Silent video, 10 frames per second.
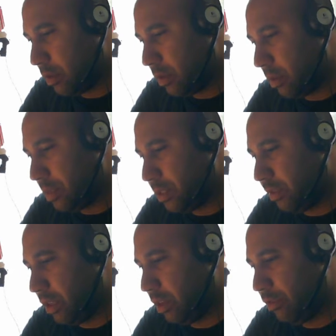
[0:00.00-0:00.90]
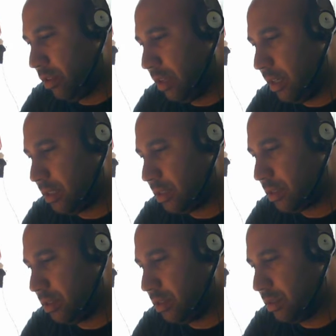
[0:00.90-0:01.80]
I'm going to save the head for last
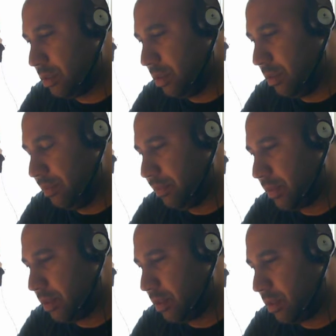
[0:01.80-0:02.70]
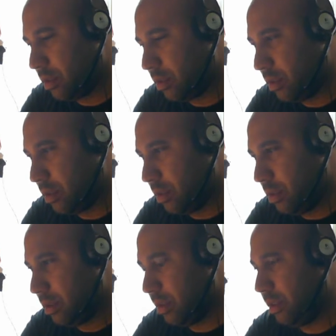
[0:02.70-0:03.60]
because, and
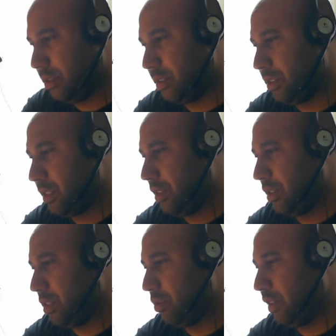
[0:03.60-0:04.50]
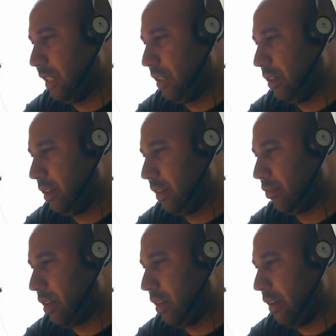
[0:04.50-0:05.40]
as you can see on this one right here, I
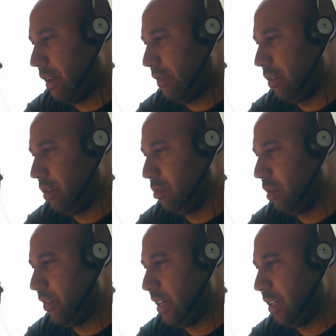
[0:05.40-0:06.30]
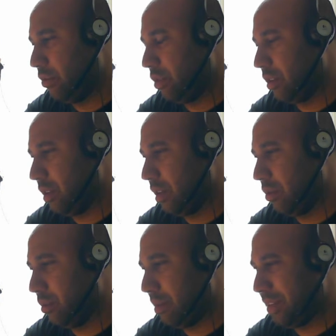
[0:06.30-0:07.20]
kind of have a little bit of an idea of what the head I
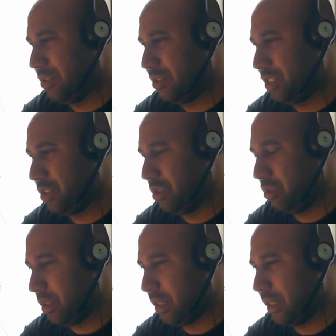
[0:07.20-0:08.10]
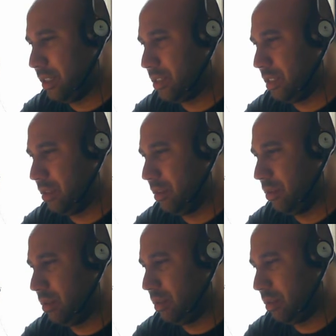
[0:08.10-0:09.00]
want, but I'm not really sure what kind of hairstyle
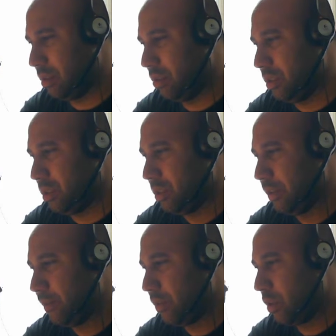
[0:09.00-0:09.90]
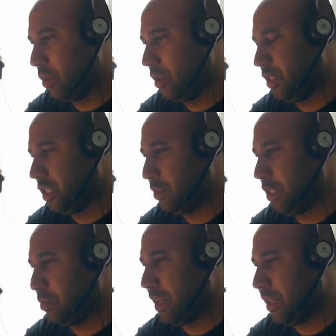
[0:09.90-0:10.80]
I want to go with. Whether it just be
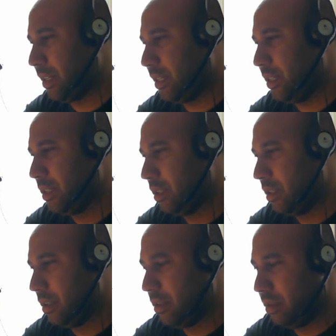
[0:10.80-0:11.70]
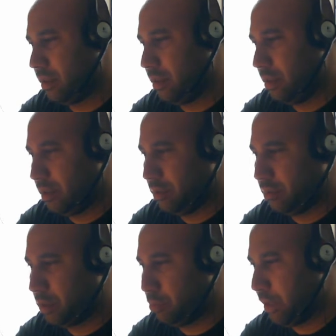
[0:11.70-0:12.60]
spiky and
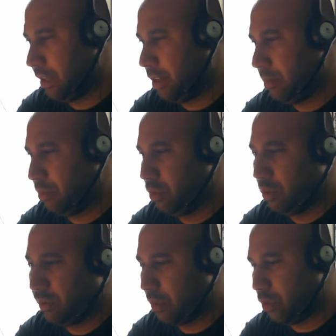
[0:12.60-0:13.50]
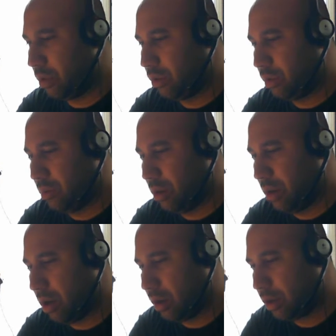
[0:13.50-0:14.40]
spray it up, or if I want to go with the
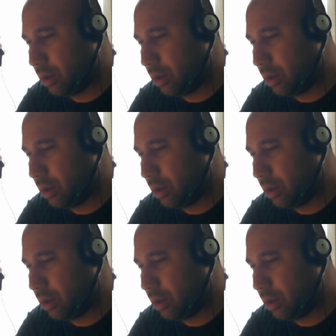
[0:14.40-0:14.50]
mohawk.